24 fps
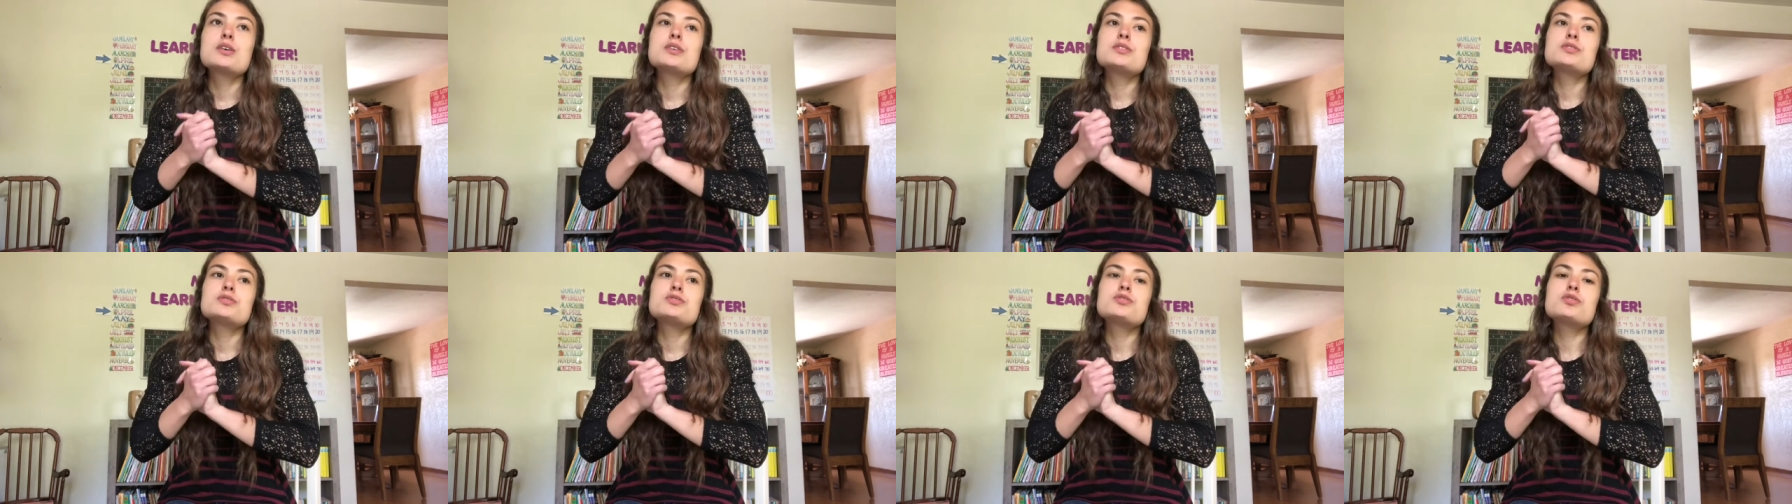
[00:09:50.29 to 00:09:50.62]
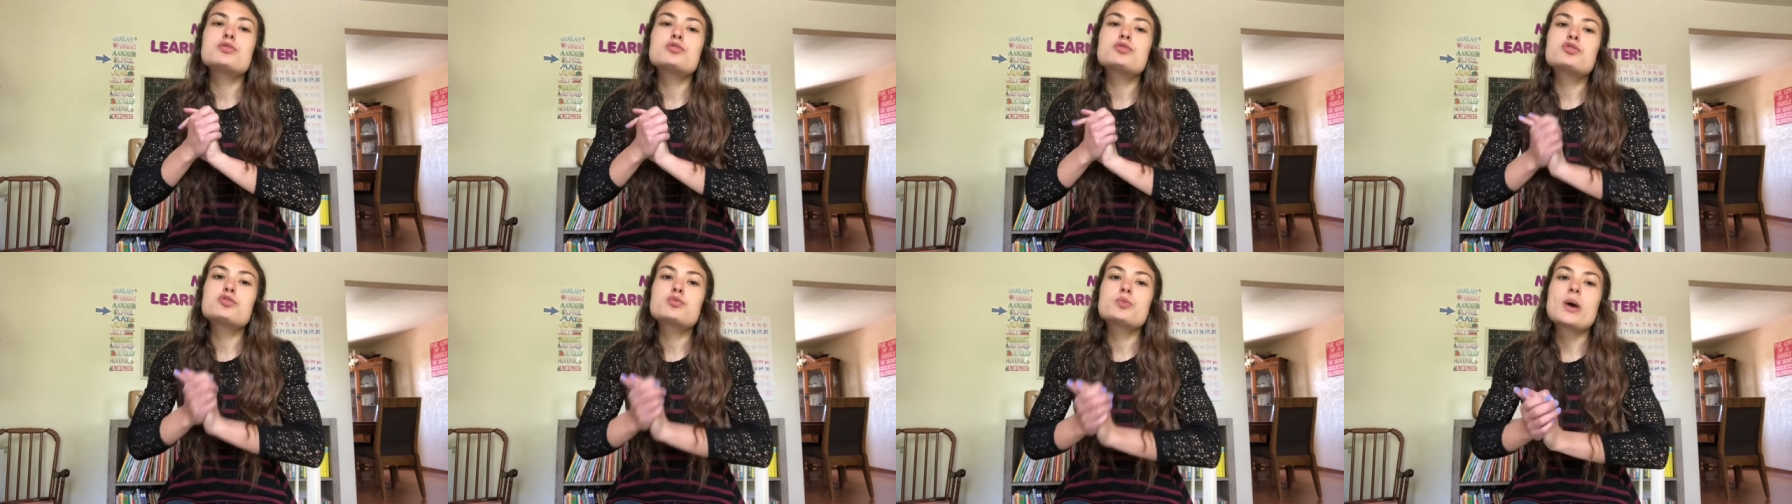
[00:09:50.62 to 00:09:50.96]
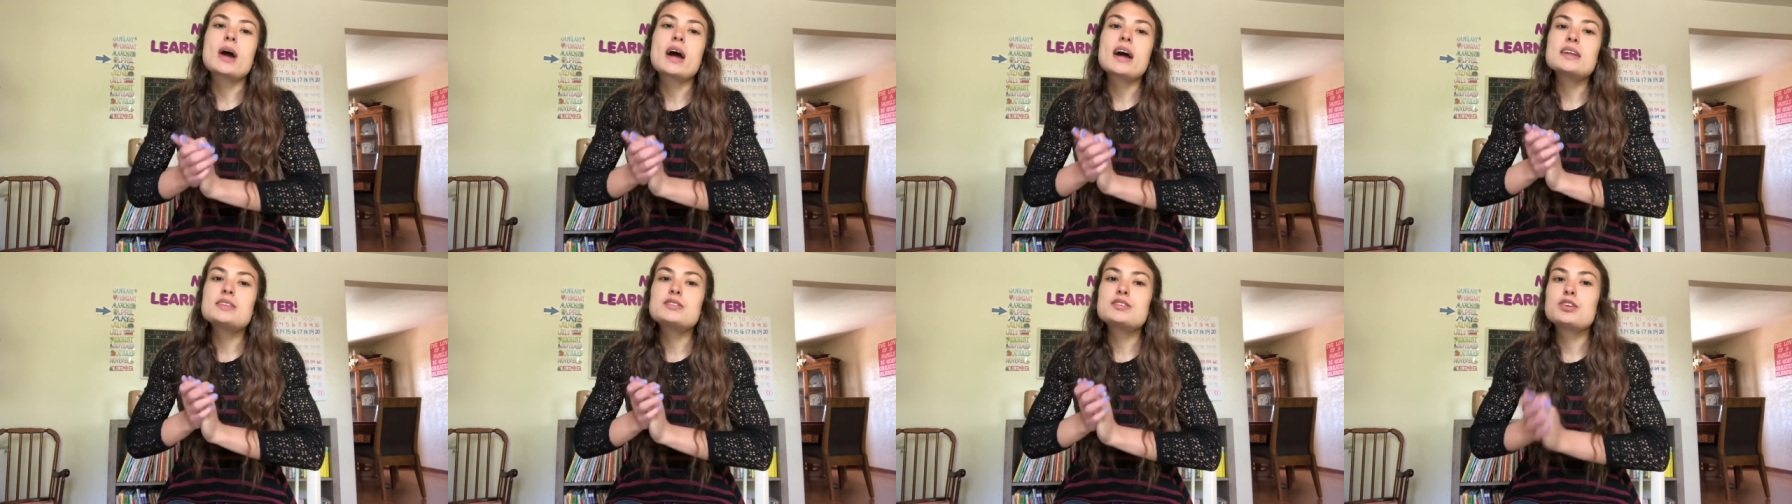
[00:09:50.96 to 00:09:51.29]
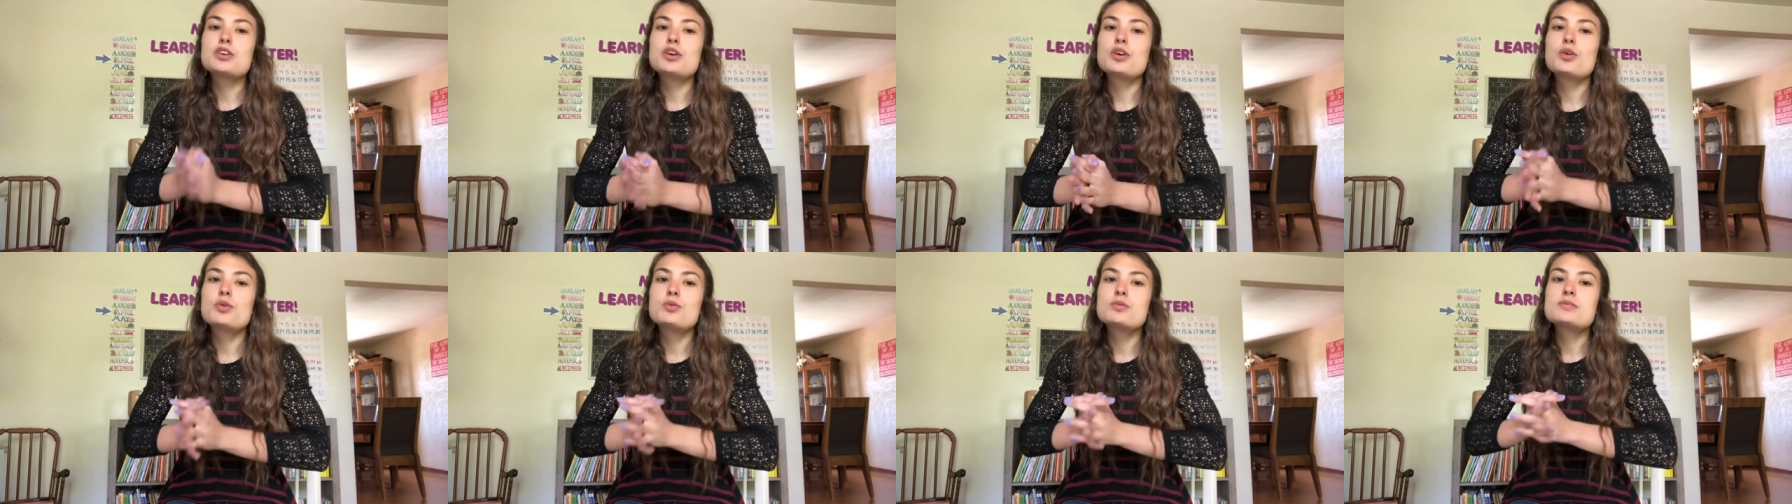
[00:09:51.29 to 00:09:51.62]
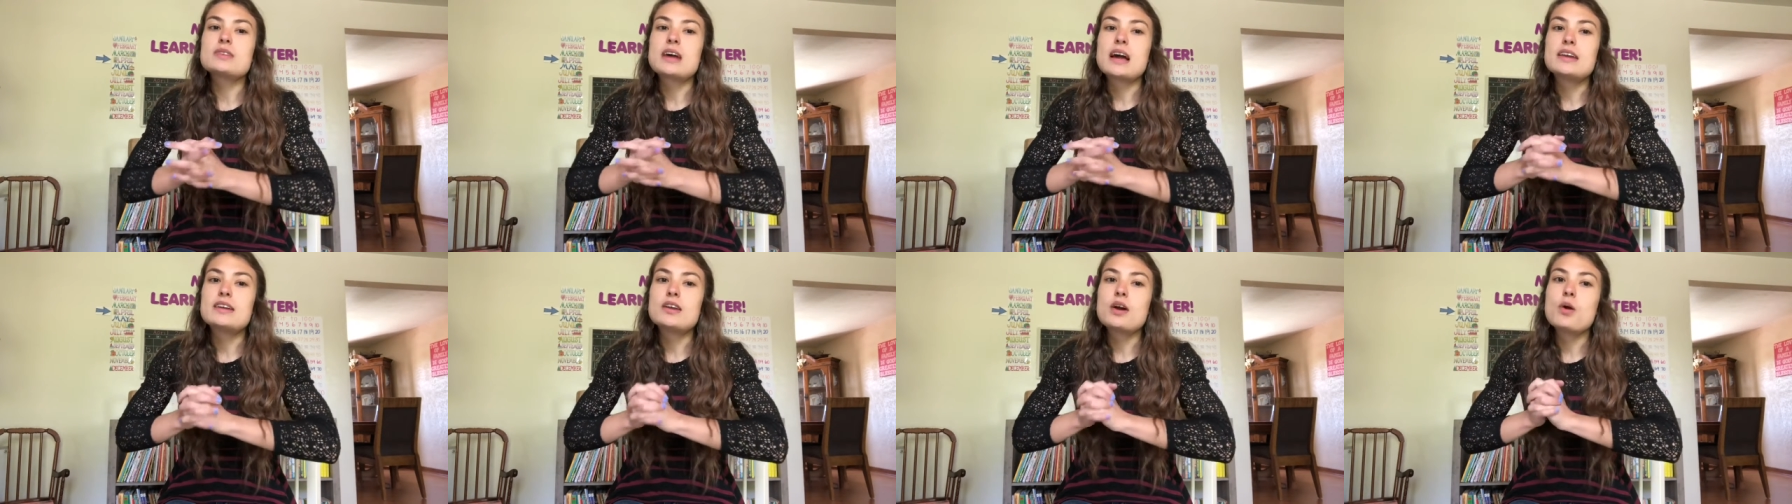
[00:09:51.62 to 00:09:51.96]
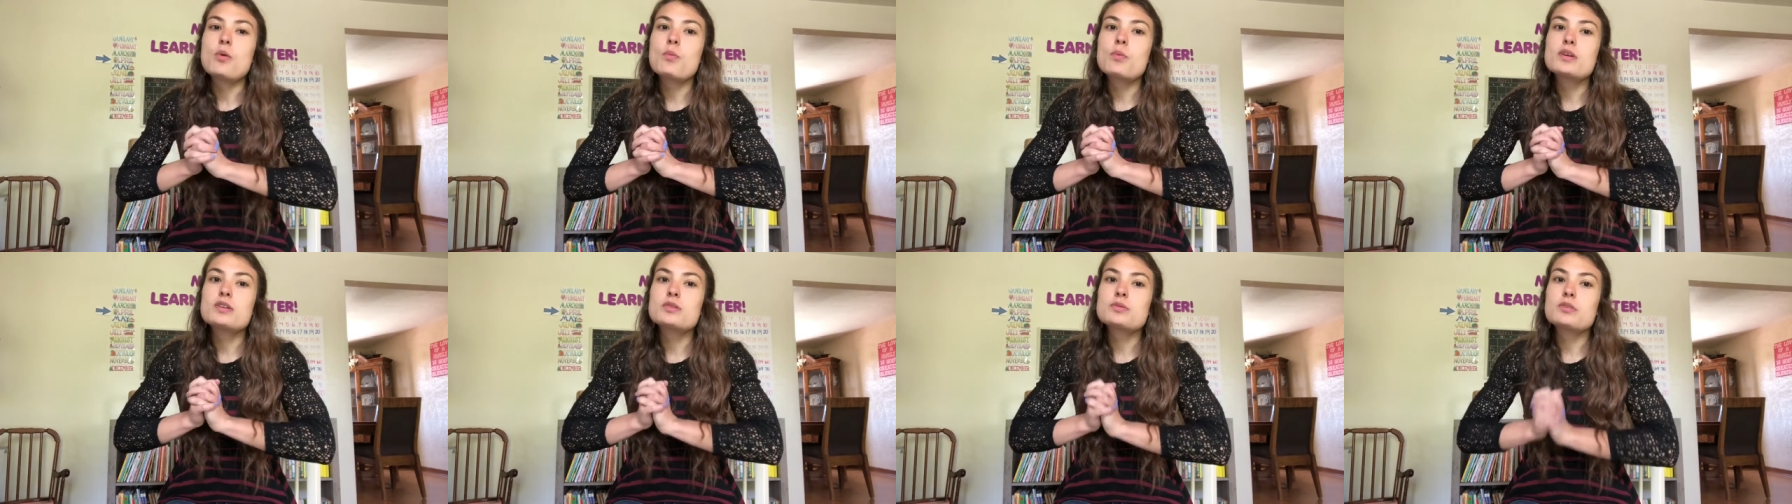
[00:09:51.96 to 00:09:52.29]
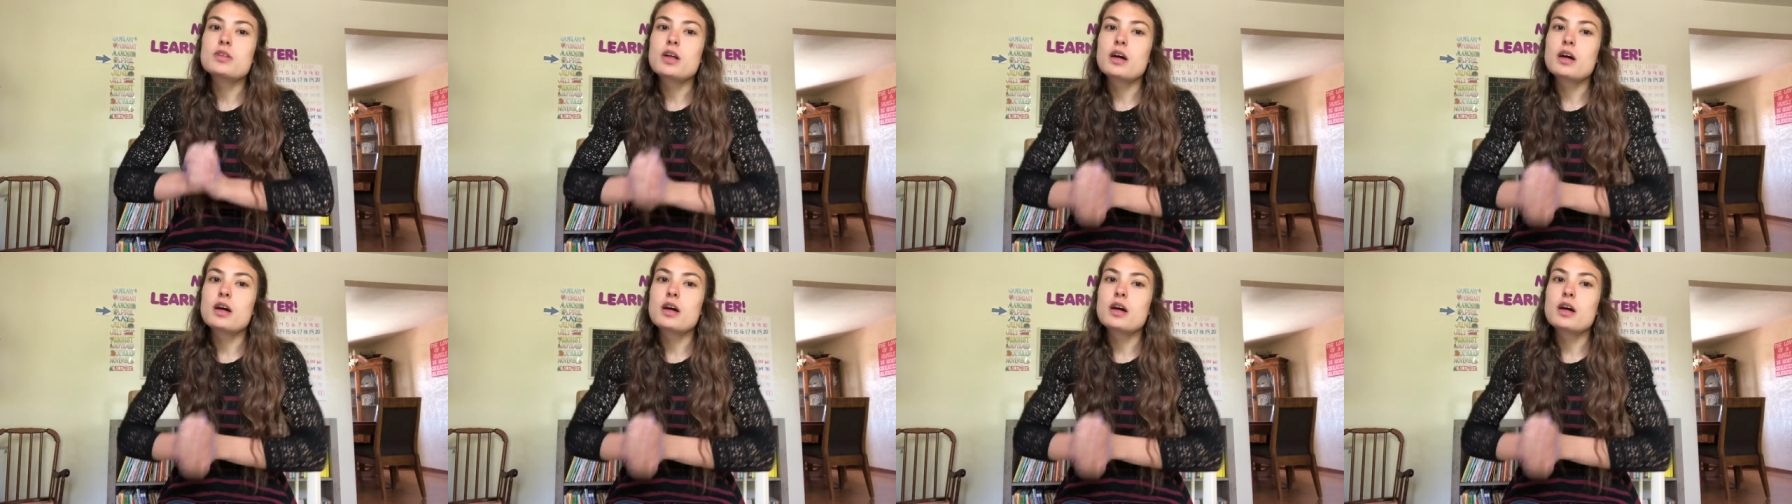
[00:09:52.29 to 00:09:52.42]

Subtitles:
So try to use, I know we do a